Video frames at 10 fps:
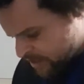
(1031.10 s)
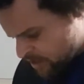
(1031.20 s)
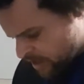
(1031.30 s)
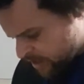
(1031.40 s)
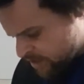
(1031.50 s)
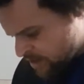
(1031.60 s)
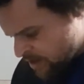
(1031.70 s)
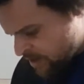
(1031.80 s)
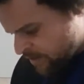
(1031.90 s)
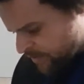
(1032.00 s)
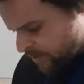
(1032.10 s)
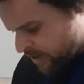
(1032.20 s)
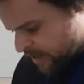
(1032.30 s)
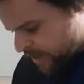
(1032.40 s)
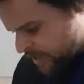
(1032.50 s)
nice,
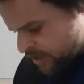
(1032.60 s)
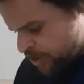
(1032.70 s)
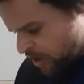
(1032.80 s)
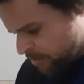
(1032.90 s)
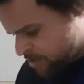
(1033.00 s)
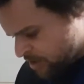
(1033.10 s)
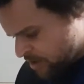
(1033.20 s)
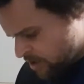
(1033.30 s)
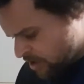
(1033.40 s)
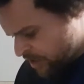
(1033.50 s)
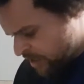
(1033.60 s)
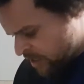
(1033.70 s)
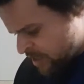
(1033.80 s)
finely chopped onion.